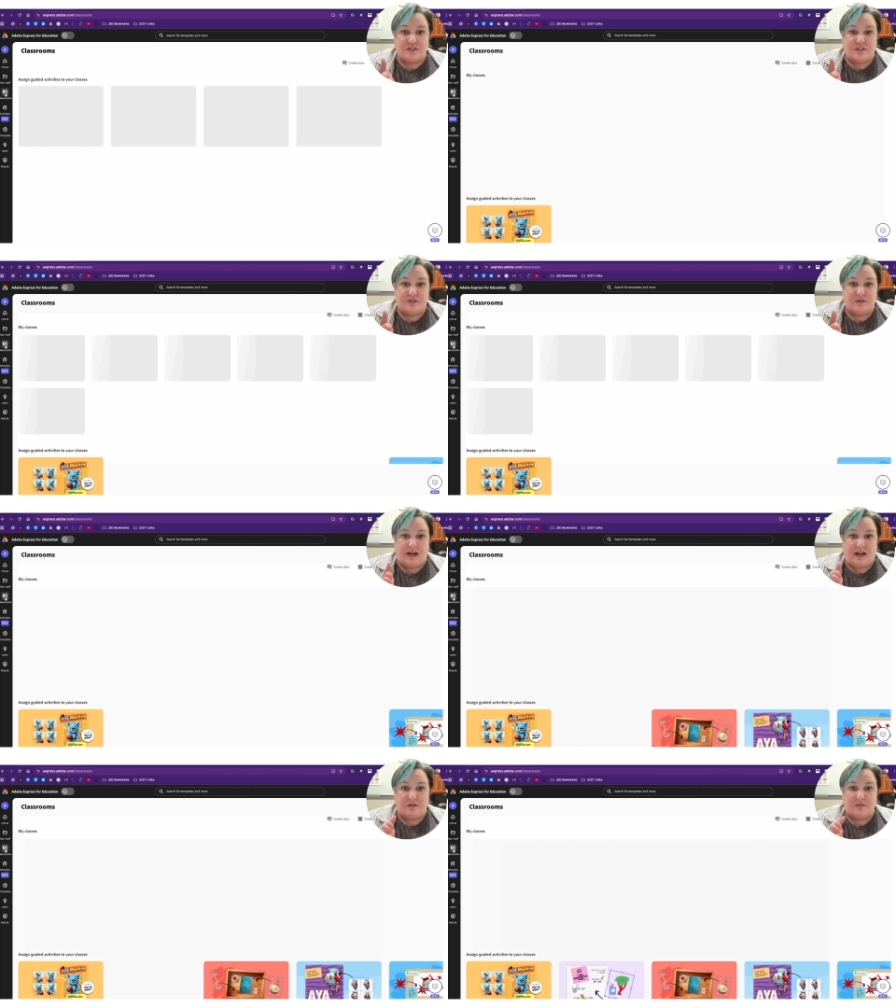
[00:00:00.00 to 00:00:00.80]
you
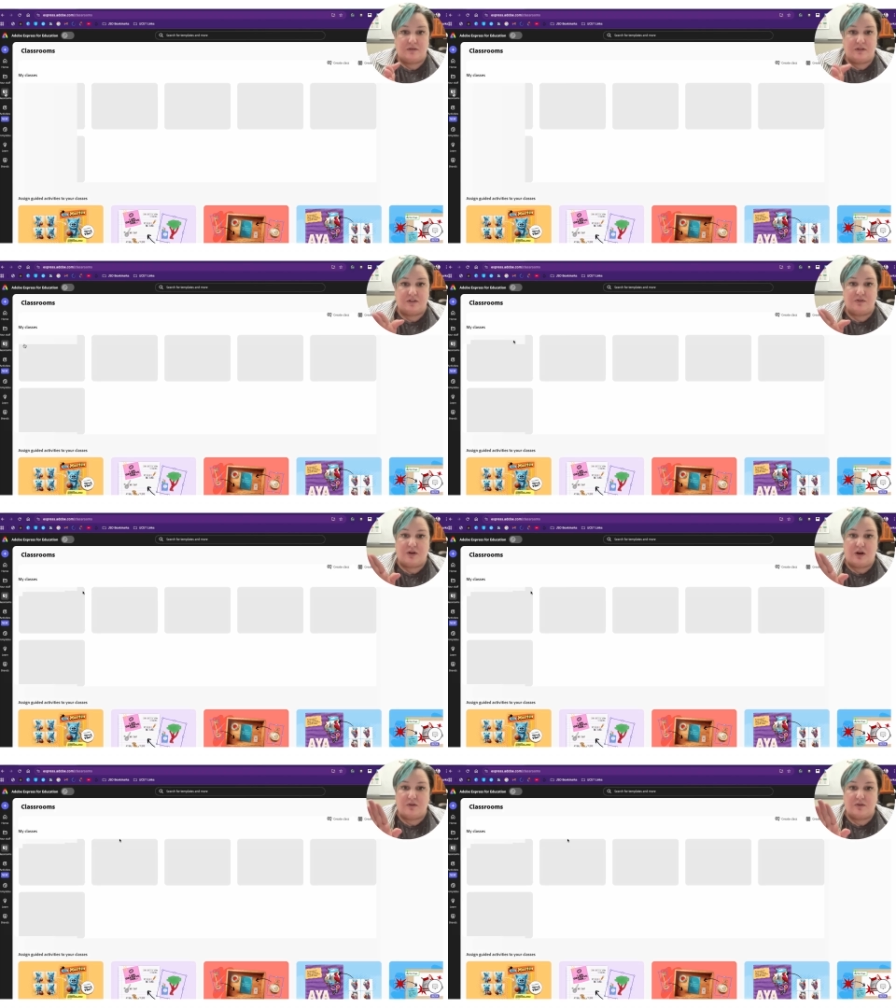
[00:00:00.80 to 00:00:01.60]
how you
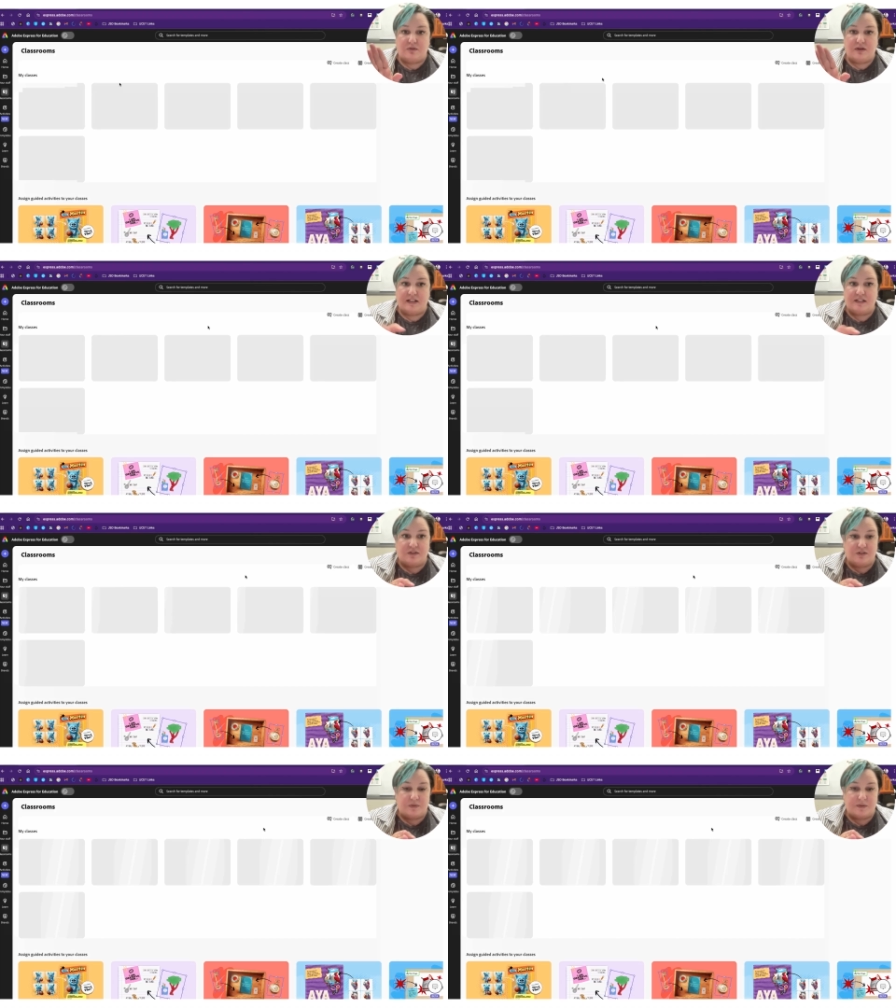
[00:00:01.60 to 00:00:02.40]
go into
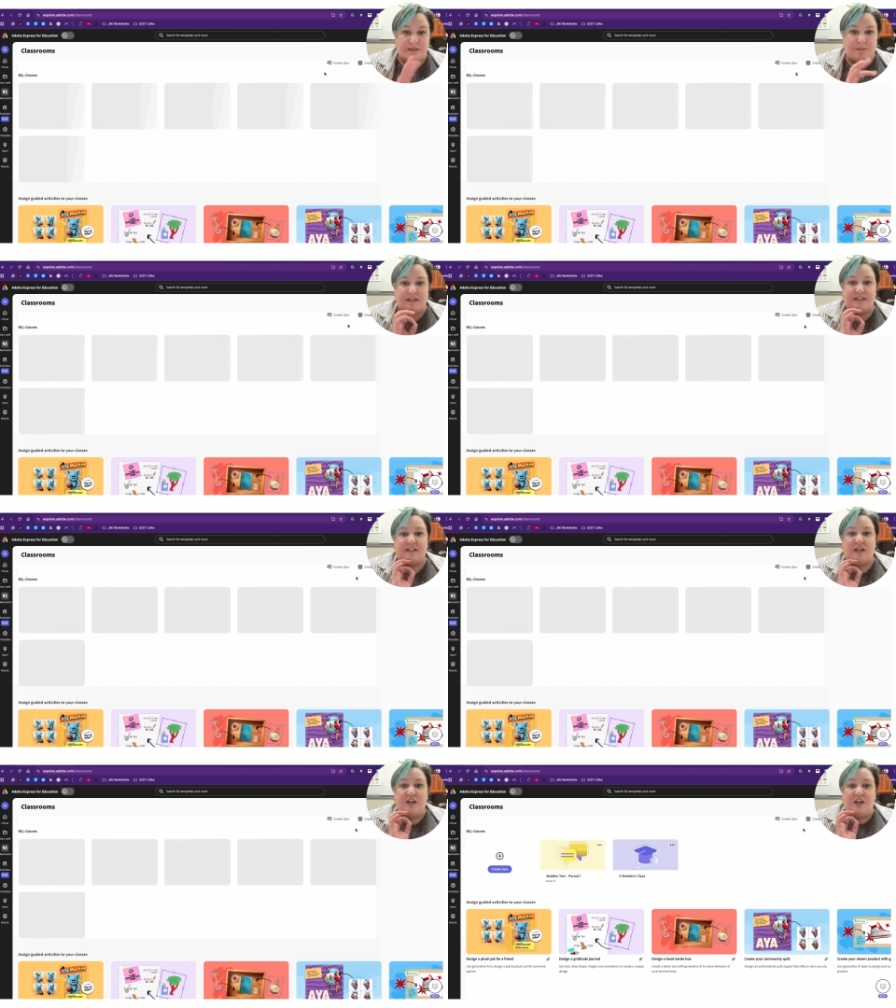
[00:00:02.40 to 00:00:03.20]
Adobe Express.
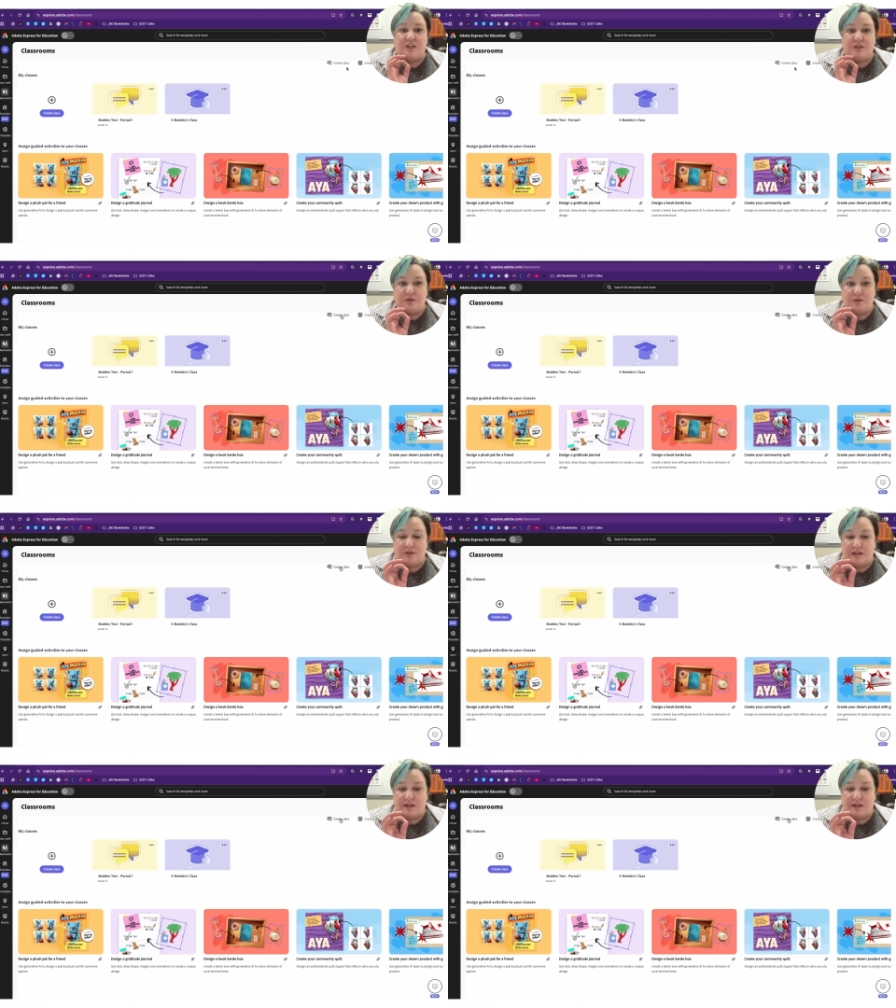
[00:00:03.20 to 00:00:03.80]
You